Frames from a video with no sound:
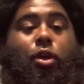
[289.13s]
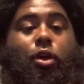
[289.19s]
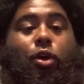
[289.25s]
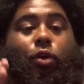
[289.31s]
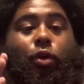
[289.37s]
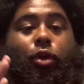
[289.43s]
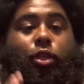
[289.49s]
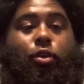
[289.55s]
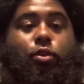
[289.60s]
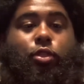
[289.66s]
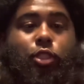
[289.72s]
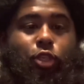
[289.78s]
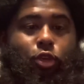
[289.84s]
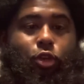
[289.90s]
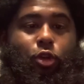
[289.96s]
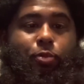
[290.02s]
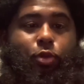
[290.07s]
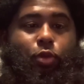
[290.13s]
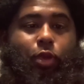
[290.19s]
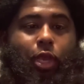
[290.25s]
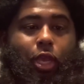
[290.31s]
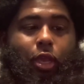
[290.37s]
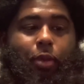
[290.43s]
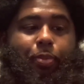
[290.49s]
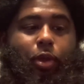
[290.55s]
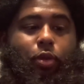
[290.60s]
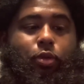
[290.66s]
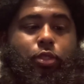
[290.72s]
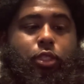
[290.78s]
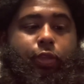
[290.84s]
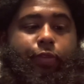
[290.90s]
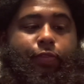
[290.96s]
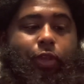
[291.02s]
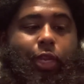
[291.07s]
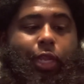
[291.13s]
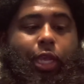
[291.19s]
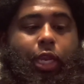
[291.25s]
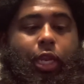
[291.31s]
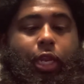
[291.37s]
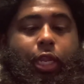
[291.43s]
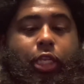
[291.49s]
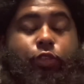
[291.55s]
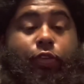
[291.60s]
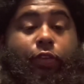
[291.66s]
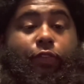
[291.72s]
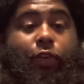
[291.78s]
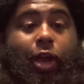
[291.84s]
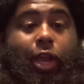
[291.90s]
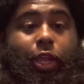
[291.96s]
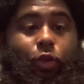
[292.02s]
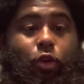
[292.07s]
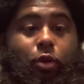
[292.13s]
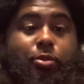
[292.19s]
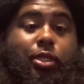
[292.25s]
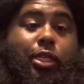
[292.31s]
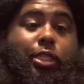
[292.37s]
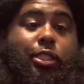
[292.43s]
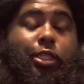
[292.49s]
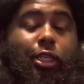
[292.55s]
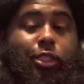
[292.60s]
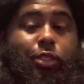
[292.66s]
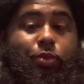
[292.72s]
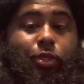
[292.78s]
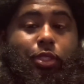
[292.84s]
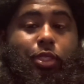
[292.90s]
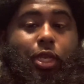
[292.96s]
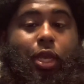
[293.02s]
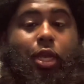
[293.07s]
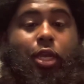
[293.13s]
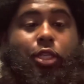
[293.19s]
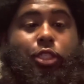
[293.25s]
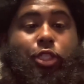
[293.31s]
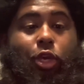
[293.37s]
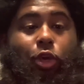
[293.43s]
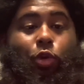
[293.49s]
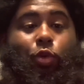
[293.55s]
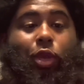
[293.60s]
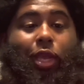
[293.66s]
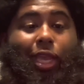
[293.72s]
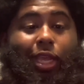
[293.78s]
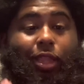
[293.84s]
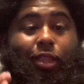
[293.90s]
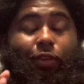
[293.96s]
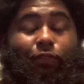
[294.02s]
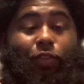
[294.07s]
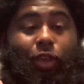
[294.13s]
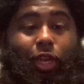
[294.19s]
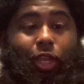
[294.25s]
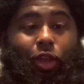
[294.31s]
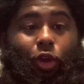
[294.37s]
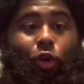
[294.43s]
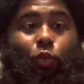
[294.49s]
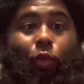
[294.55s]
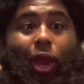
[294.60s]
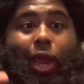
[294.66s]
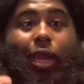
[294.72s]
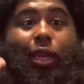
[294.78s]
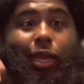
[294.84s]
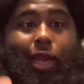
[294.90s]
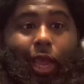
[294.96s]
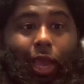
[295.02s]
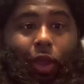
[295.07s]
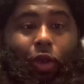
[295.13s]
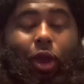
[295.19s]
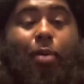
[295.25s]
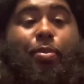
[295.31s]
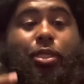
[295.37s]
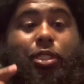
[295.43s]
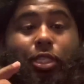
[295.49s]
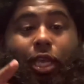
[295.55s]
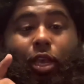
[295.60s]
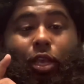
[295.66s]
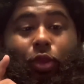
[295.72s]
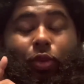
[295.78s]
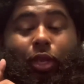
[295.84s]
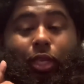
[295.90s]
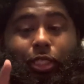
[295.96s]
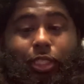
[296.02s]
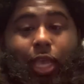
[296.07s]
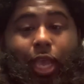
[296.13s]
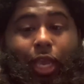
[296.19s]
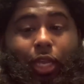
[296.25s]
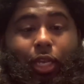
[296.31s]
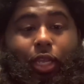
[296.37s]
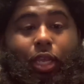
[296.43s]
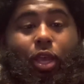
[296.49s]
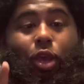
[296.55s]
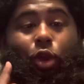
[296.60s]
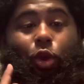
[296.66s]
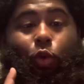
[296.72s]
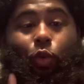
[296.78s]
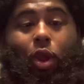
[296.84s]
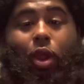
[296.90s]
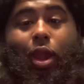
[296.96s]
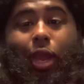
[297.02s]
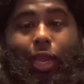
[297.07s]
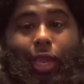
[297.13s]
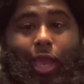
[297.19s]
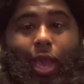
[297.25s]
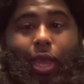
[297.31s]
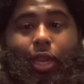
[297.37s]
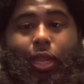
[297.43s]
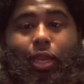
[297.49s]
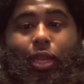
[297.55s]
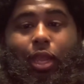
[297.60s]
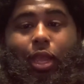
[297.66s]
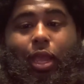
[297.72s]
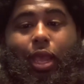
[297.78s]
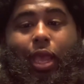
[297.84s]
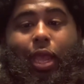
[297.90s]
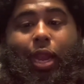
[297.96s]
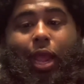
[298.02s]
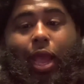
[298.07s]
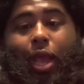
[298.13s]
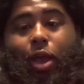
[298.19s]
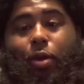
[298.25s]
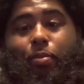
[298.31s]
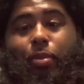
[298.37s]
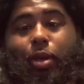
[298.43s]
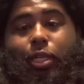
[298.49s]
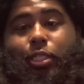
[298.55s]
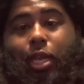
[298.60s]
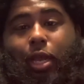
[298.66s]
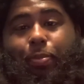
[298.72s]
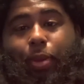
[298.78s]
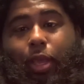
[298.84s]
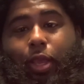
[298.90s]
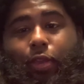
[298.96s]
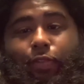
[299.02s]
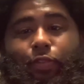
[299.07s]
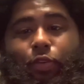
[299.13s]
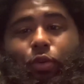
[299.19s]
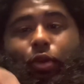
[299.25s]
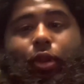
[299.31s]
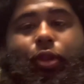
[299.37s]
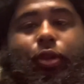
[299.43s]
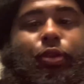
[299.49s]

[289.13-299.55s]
On YouTube, you can post affiliated links for firearms and accessories. So in the video right now, I'm going to tell you exactly where I got it and how much I paid for it.